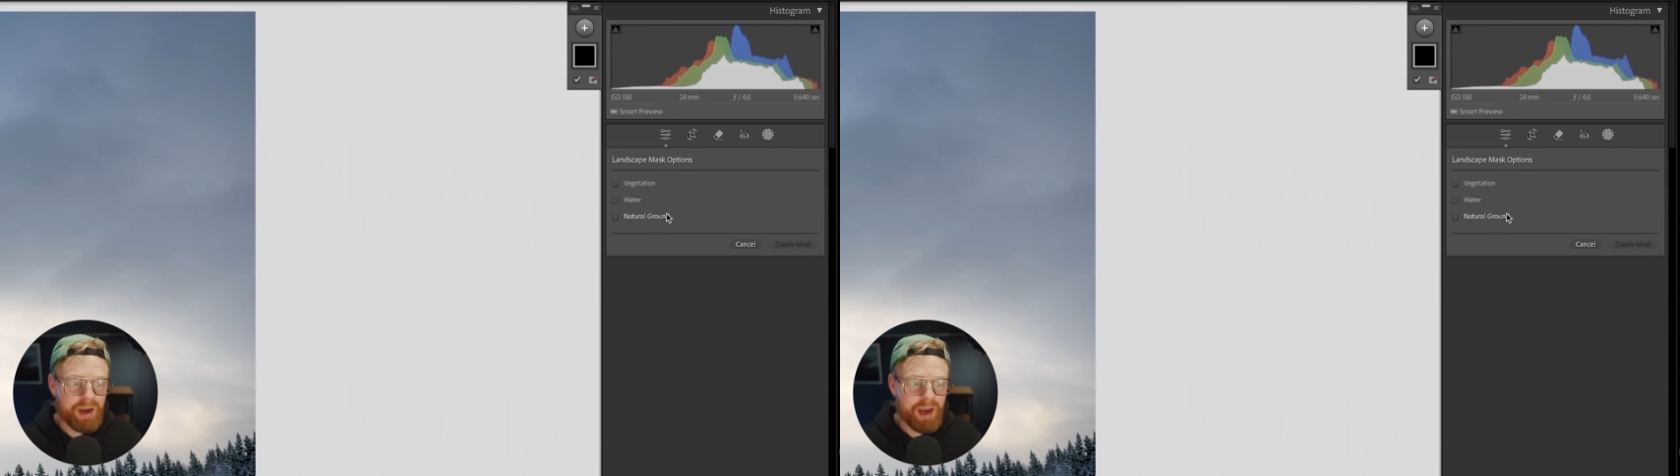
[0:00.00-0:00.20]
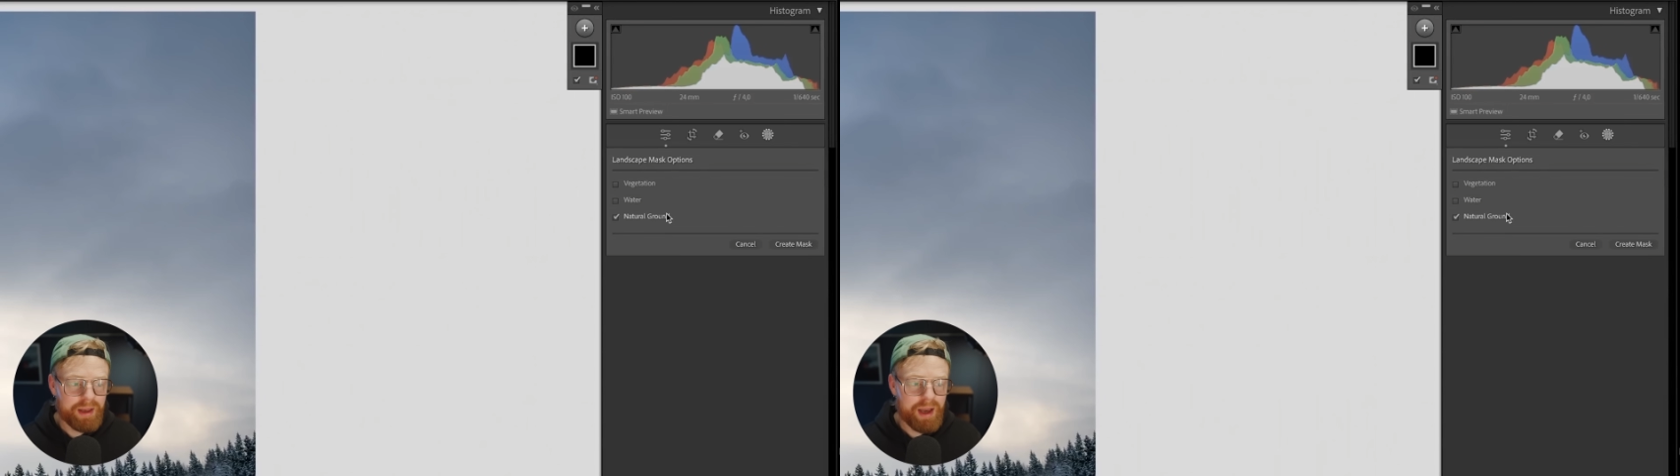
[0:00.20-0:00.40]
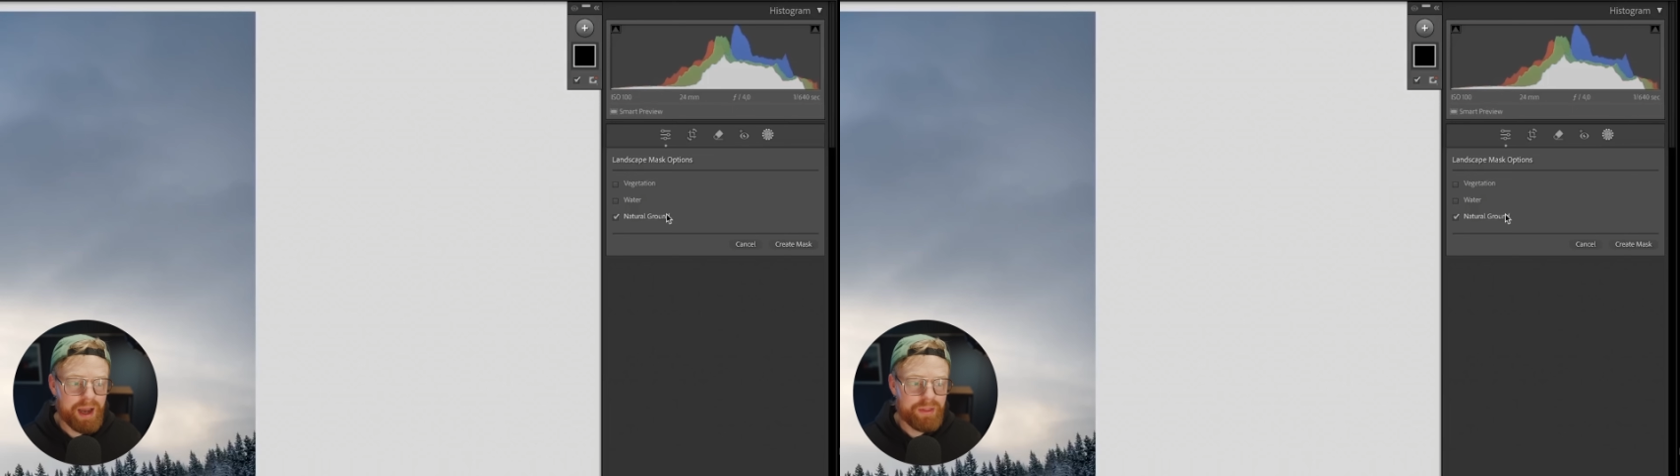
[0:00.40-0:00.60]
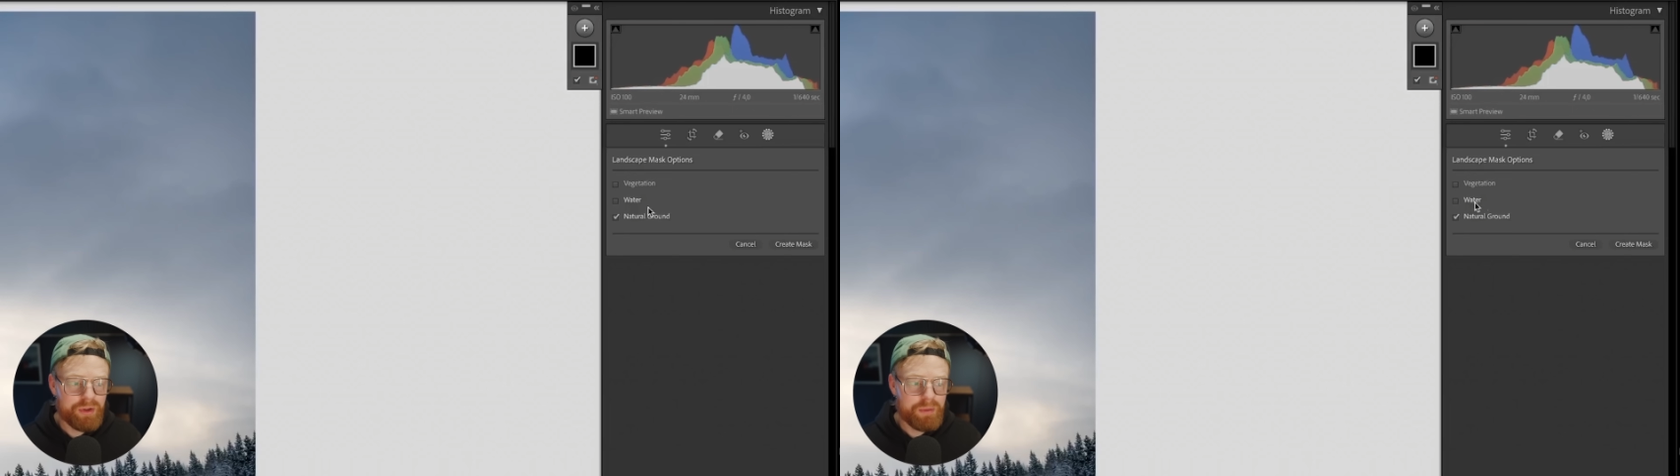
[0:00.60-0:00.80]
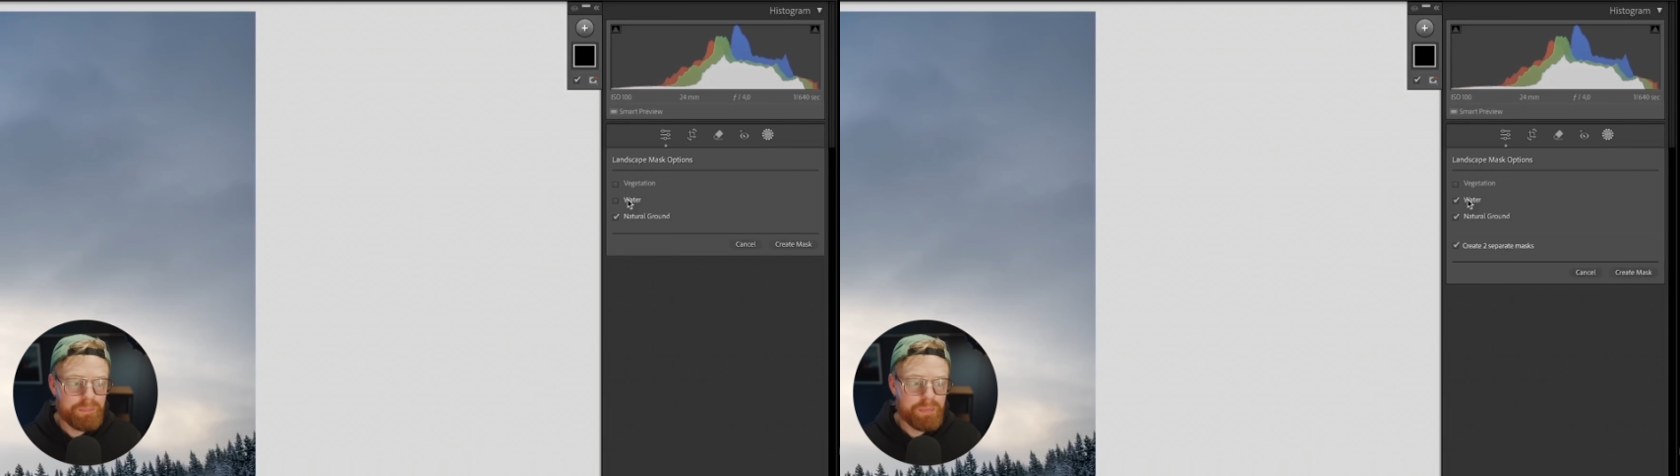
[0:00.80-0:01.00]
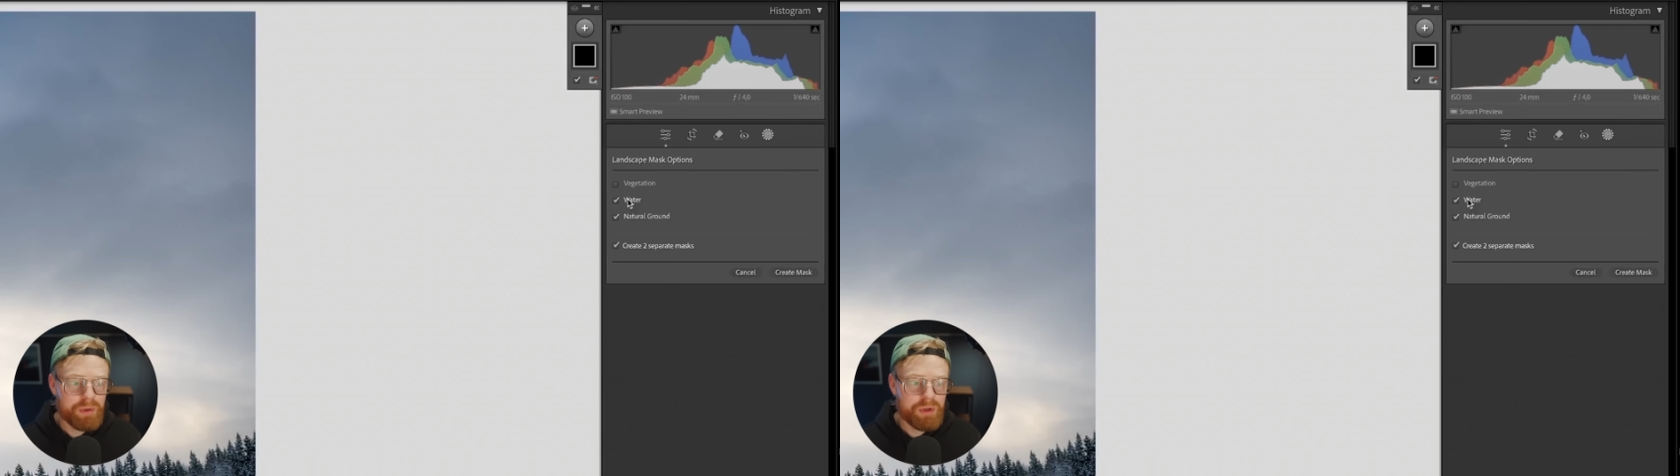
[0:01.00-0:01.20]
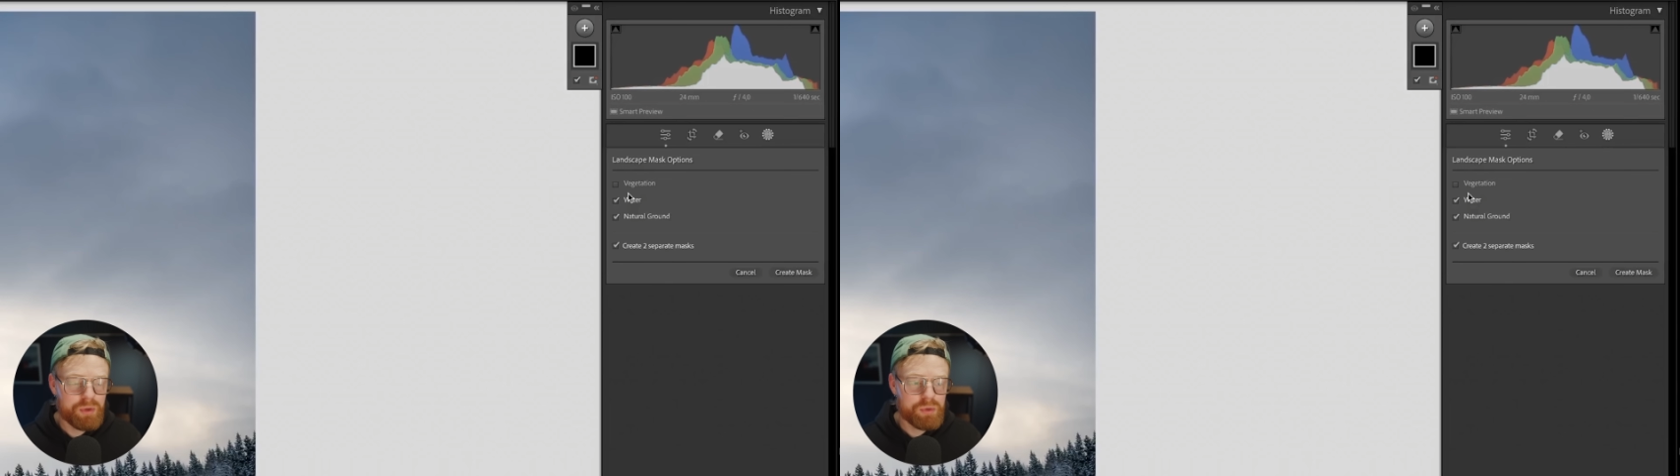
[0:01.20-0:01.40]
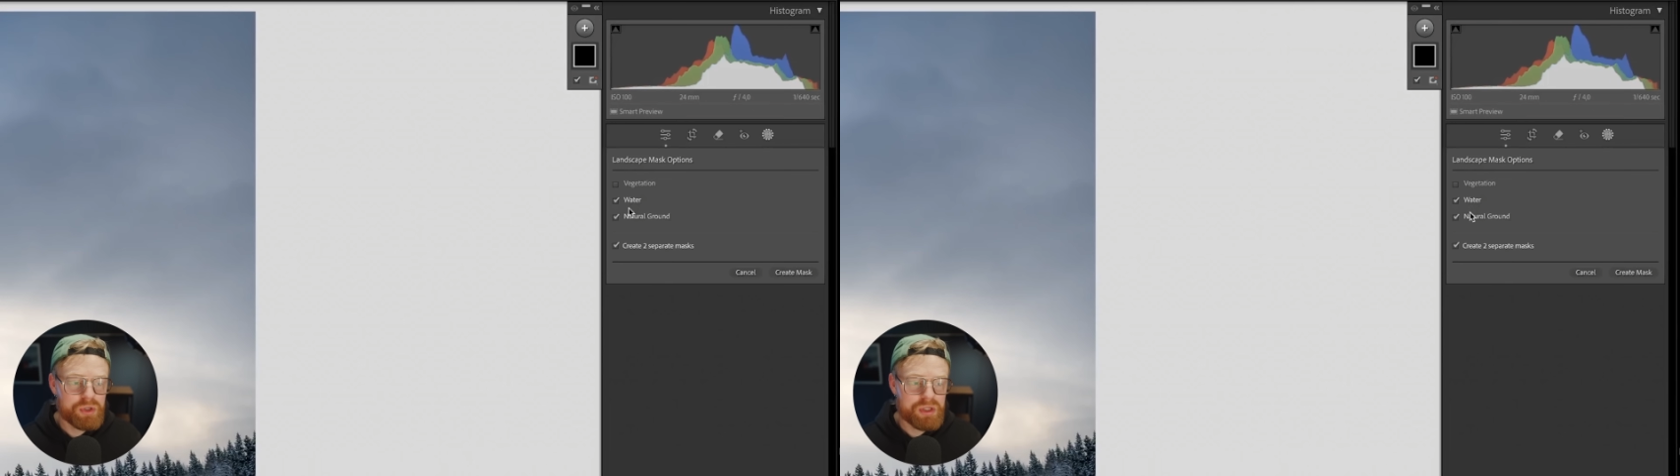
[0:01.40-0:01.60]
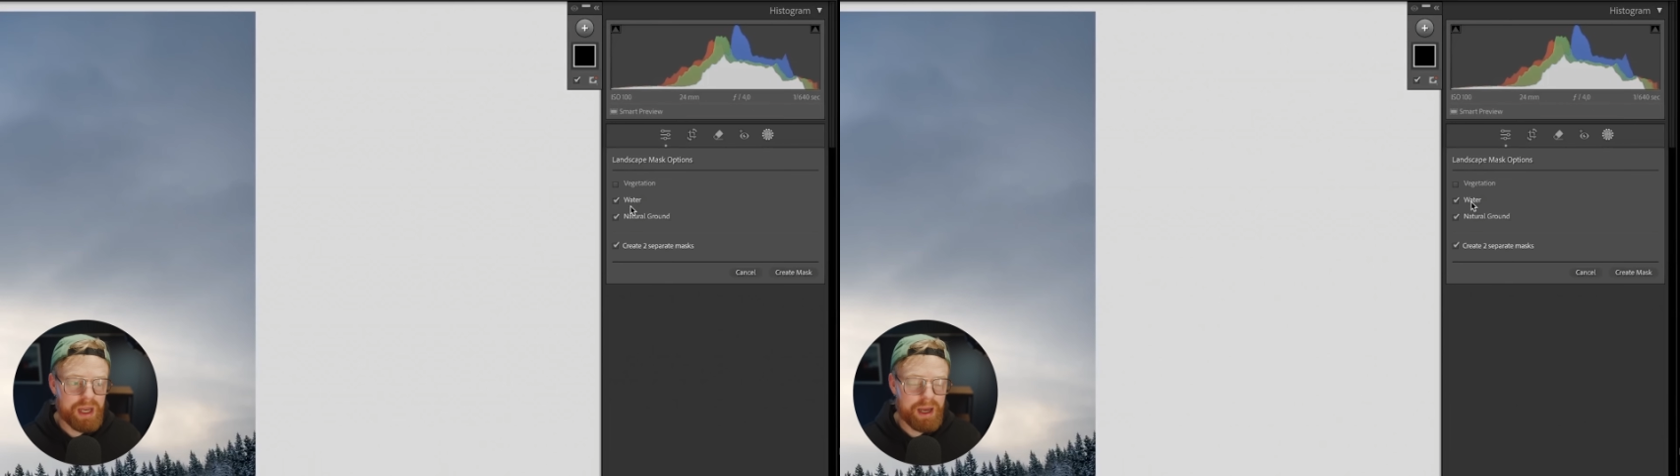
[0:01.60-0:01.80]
like either use